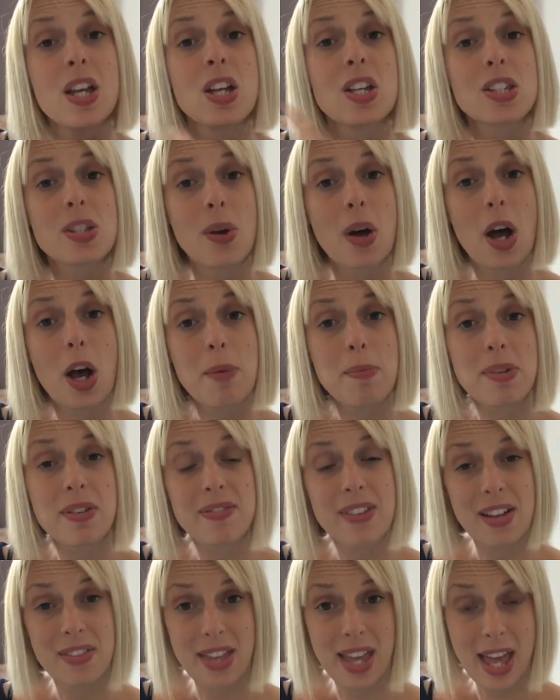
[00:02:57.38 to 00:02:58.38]
So I hope you
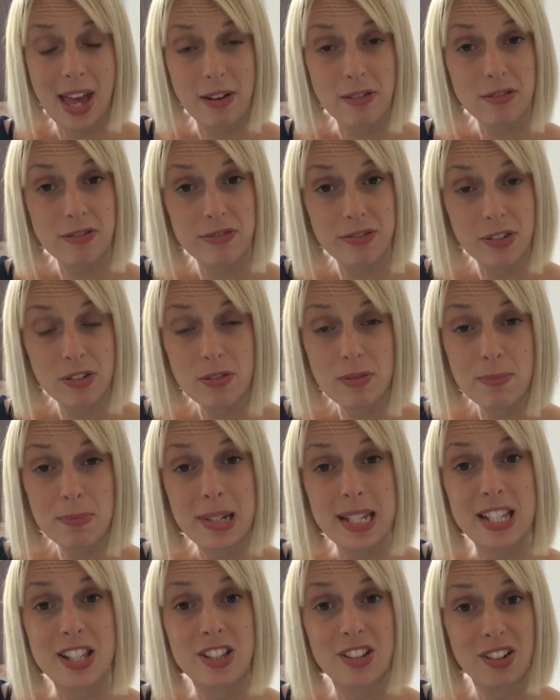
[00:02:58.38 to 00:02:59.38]
found that helpful.
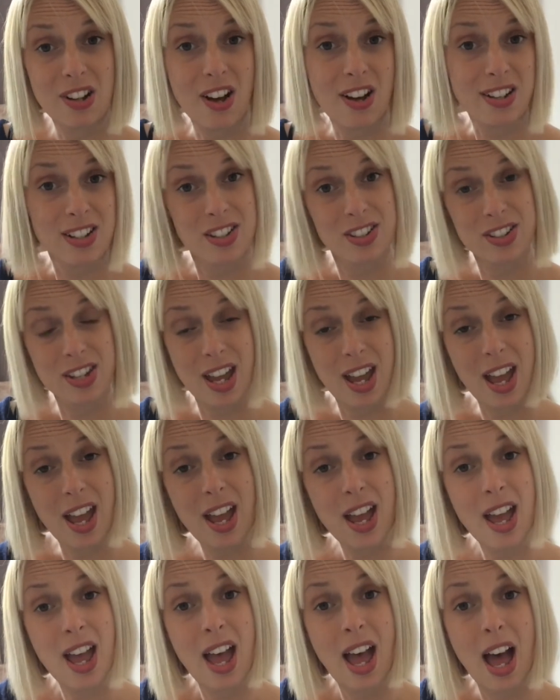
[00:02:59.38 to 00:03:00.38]
Please do like and share.
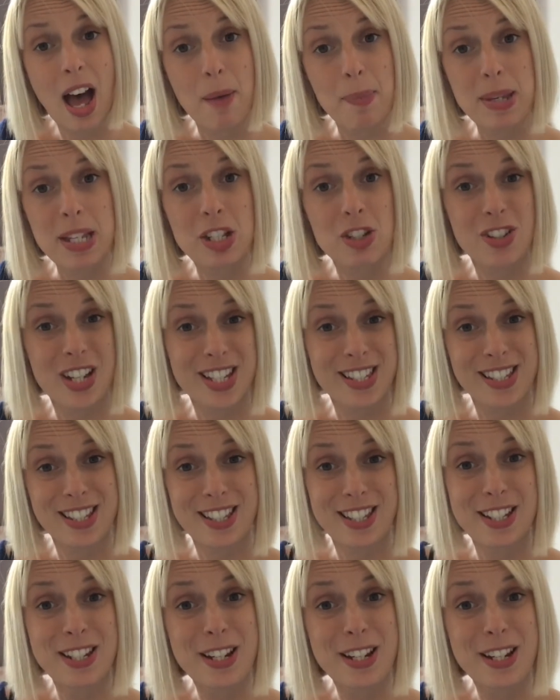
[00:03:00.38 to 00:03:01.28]
I'd be interested to